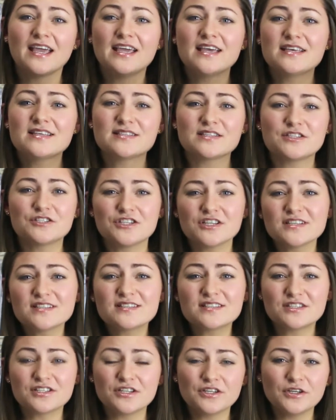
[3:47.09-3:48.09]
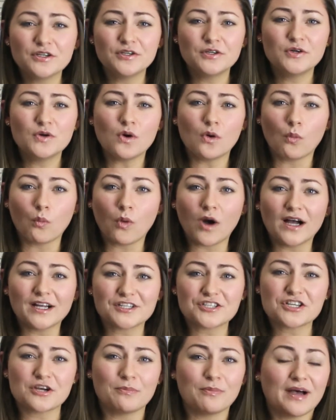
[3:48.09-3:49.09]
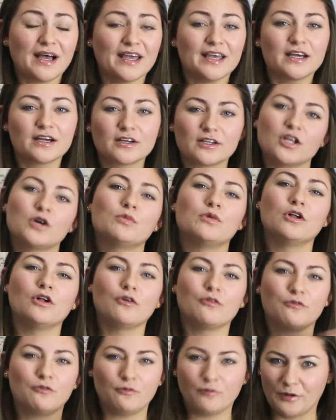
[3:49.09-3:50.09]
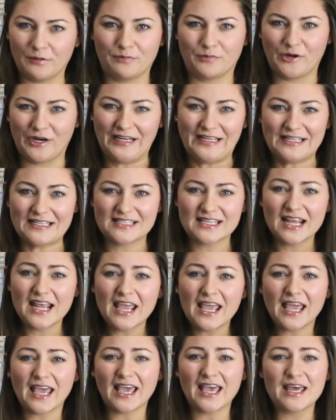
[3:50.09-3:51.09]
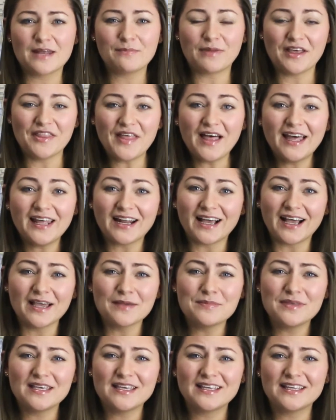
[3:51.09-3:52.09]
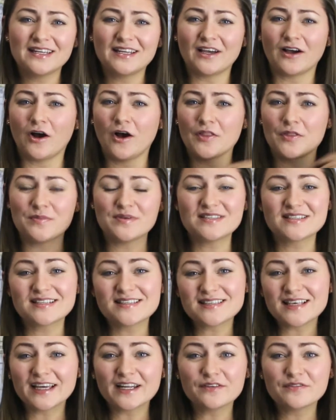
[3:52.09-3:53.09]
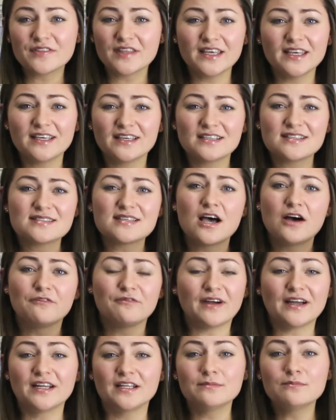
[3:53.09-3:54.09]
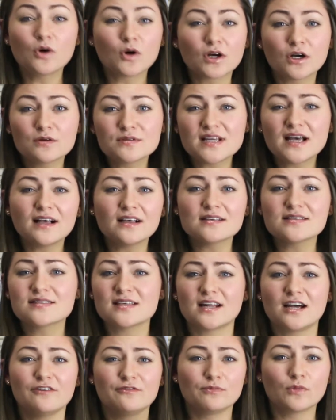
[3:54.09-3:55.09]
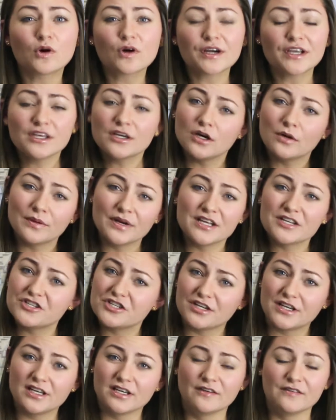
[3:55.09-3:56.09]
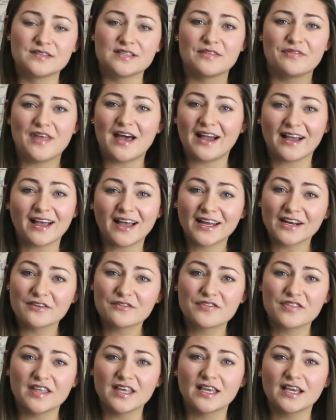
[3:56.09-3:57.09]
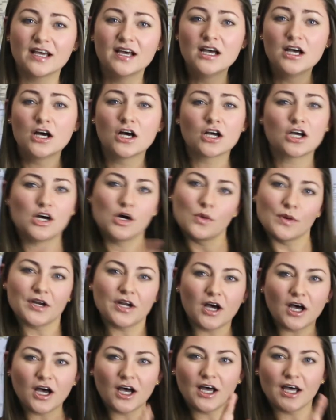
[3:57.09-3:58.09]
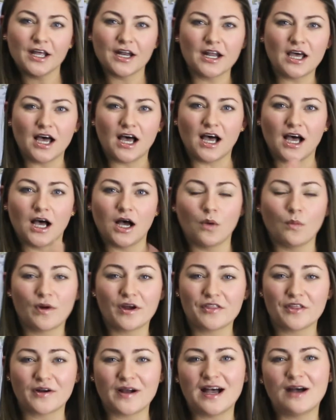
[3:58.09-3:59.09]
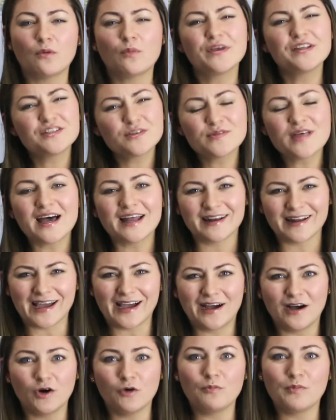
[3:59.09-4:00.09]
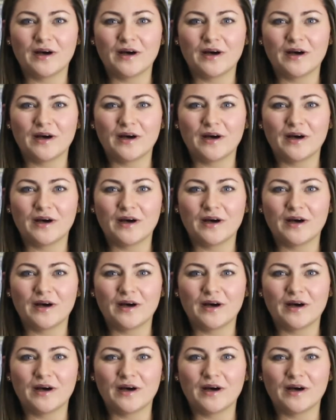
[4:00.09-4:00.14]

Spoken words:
is just to watch my global footprint. And by that, I mean on the business side of things, finding more hotels that have more eco initiatives and that kind of thing going on where they're at. We do that now,